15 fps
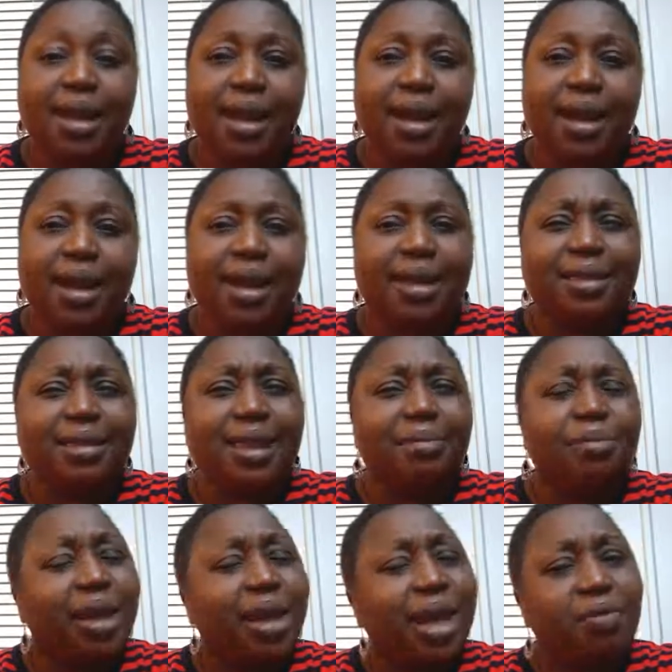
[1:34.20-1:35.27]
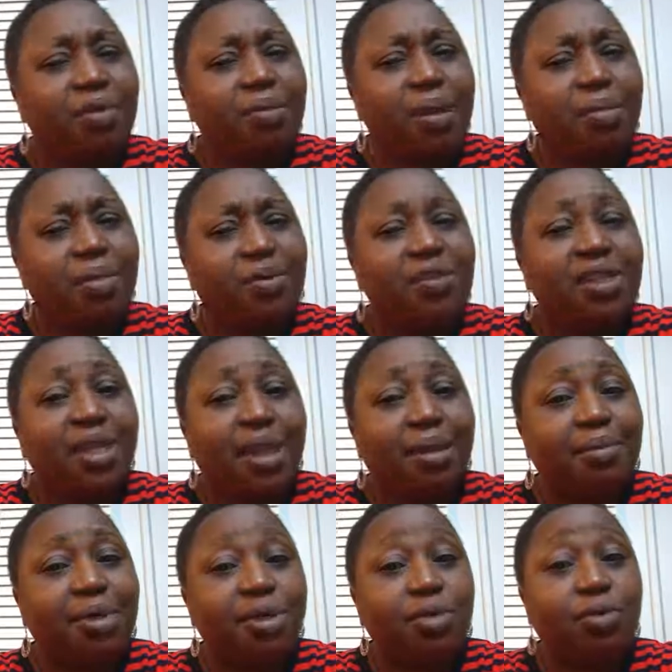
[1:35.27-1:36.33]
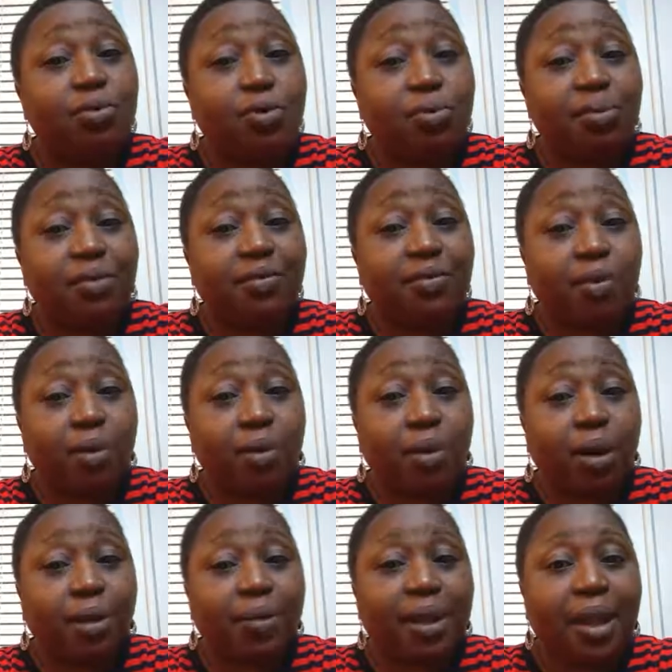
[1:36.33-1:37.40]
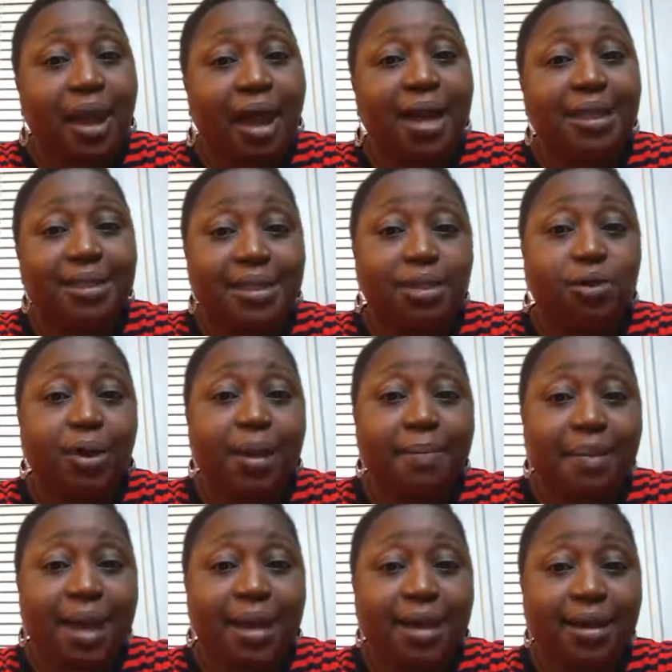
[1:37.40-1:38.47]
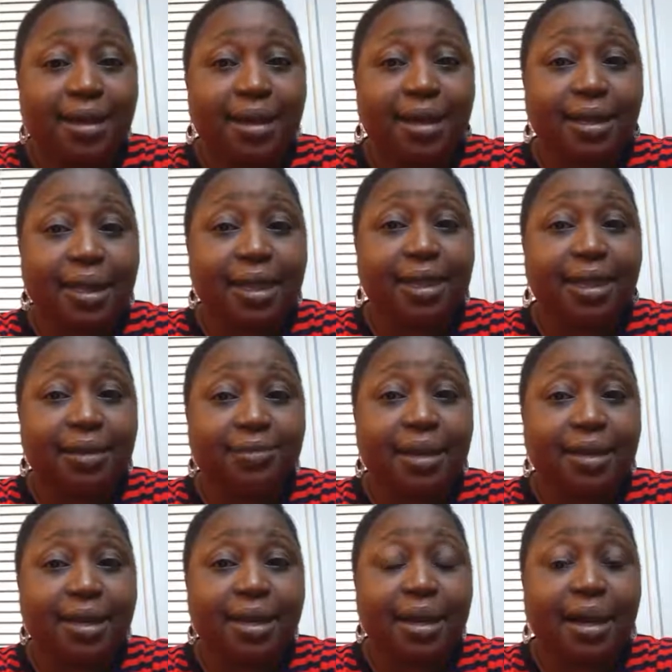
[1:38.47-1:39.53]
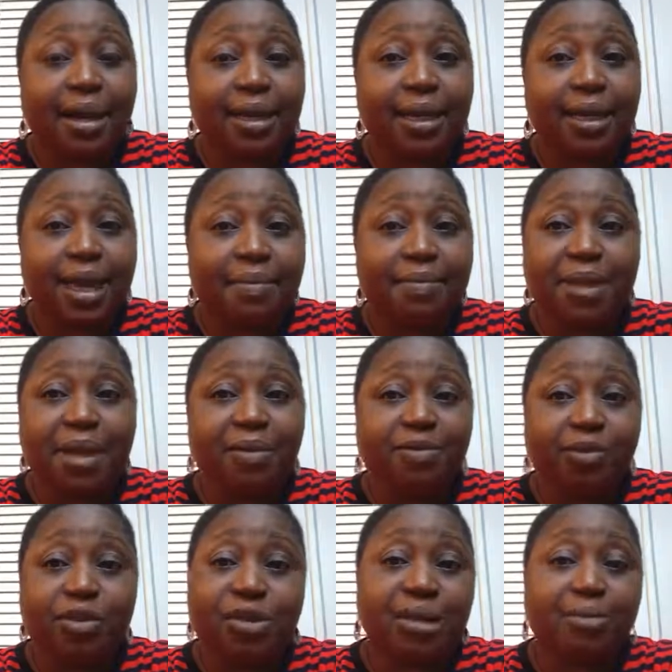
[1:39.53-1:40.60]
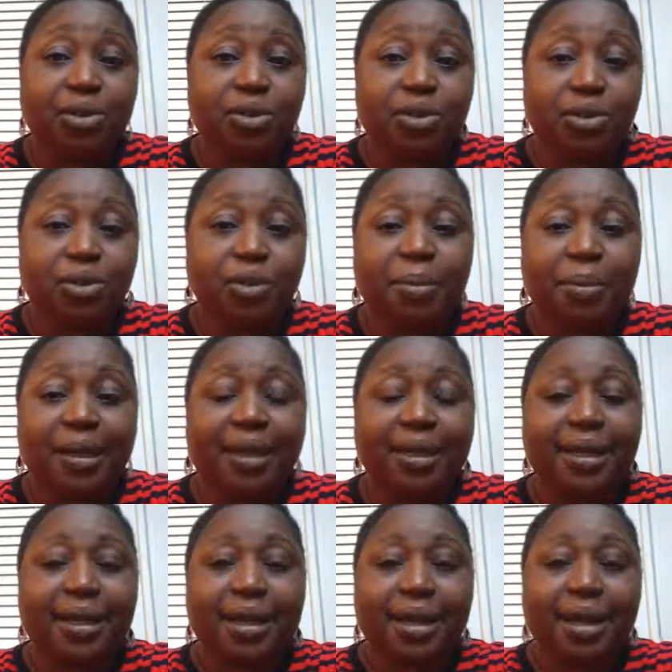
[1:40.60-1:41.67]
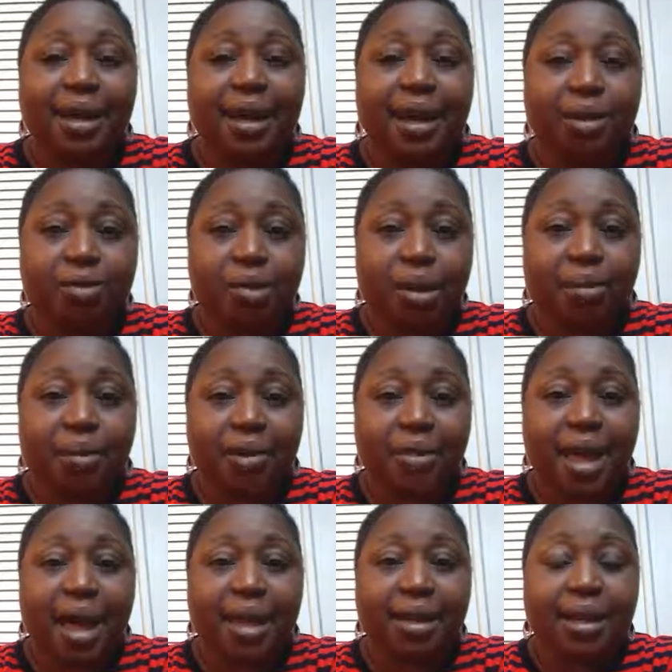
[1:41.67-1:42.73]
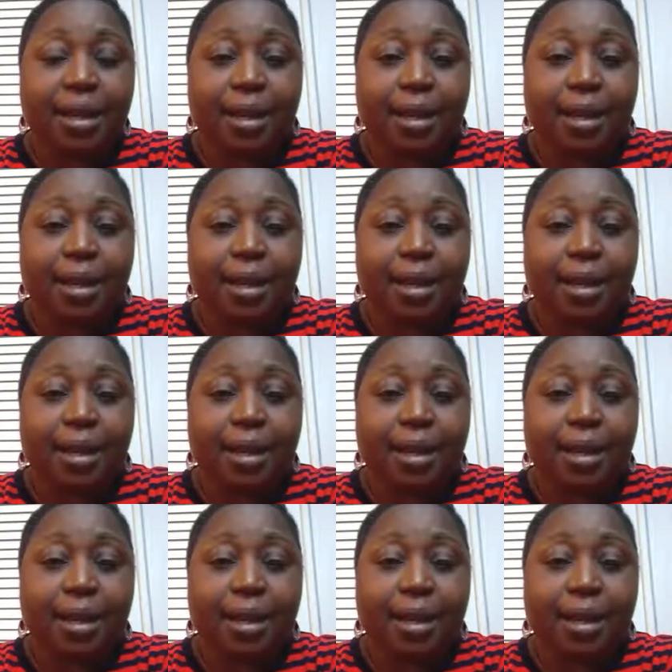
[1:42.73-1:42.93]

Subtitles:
Can't remember if she came into the room before I did or I met her. Like if I came there first, I'm not sure, but I remember that